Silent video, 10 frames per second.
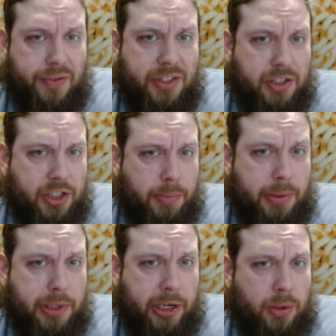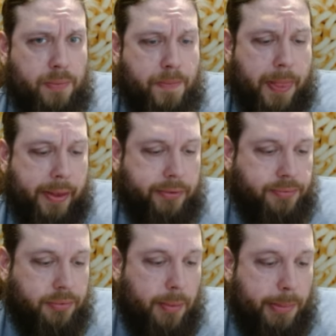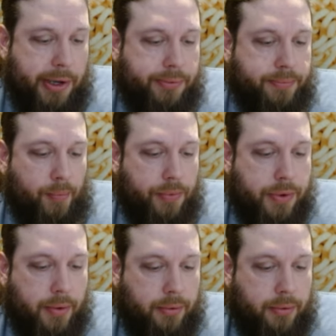believe it's a t- potato bun